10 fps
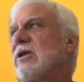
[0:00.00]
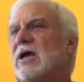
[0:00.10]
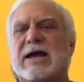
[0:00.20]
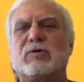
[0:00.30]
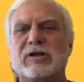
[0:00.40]

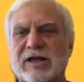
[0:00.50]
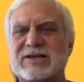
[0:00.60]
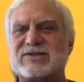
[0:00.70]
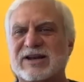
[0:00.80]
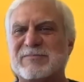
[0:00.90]
I
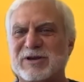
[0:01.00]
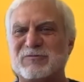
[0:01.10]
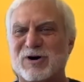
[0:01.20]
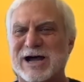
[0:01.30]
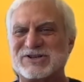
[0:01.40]
realize that I'm being
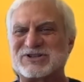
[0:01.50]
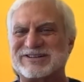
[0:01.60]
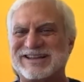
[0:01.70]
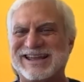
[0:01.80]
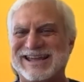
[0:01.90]
watched.
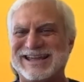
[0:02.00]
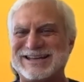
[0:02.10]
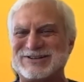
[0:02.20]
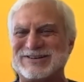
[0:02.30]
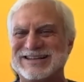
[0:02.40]

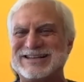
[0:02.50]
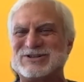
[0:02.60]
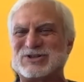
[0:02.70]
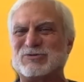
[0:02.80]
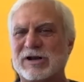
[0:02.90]
And
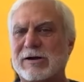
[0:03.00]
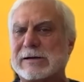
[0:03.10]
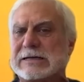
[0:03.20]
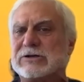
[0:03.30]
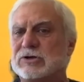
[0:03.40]
so what I
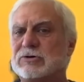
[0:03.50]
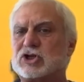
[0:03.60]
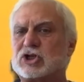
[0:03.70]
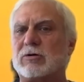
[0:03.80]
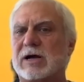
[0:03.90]
want to do is
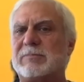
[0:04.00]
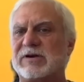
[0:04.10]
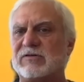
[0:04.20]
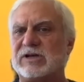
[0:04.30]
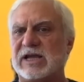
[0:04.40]
show up
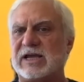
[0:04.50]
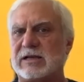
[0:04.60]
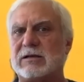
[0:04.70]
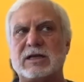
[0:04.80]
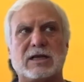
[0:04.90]
every day
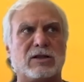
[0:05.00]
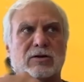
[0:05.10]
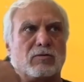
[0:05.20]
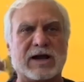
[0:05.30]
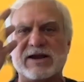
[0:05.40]
in the
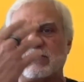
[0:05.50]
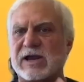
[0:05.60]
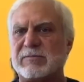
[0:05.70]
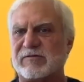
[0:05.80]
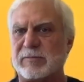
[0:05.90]
right
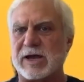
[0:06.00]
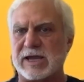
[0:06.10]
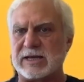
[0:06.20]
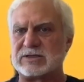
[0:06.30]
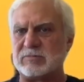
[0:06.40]
frame of
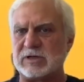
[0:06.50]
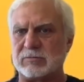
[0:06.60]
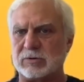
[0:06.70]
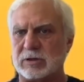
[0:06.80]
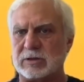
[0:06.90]
mind to be
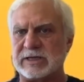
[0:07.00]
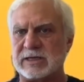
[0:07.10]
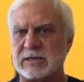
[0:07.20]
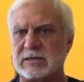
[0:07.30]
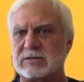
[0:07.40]
able to
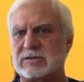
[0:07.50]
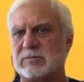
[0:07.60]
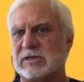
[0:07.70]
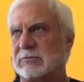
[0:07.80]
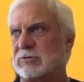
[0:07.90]
lead, to
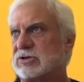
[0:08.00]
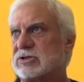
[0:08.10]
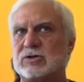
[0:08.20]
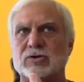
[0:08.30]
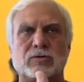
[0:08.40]
be able
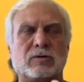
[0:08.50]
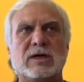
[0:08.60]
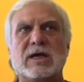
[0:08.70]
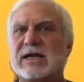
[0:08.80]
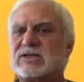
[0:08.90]
to,
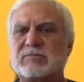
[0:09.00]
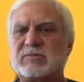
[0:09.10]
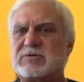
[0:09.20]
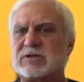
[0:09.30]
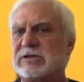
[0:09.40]
and
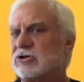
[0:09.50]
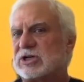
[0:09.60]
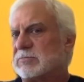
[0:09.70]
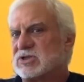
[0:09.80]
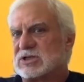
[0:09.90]
sometimes
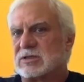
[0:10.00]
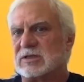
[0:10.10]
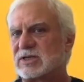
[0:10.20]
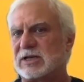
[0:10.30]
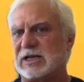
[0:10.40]
leadership is just
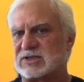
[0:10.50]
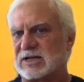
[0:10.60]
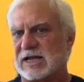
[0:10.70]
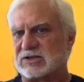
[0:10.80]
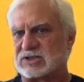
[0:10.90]
listening. It's
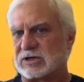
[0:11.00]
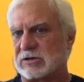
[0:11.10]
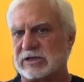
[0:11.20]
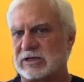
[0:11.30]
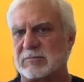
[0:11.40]
not
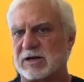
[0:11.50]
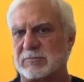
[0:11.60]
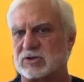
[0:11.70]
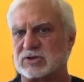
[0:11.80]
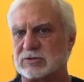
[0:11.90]
necessarily coming
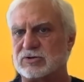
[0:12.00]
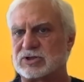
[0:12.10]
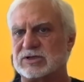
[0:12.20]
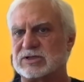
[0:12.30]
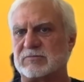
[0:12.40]
up with
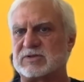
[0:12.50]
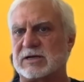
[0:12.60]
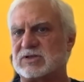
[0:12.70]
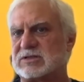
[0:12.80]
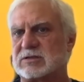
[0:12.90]
solutions.
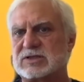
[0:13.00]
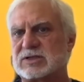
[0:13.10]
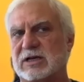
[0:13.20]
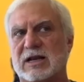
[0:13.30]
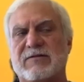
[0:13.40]
Sometimes it's
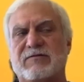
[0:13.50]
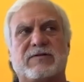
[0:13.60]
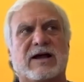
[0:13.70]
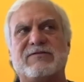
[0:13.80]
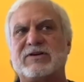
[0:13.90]
listening.
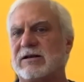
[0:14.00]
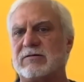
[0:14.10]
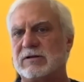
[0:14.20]
I've got,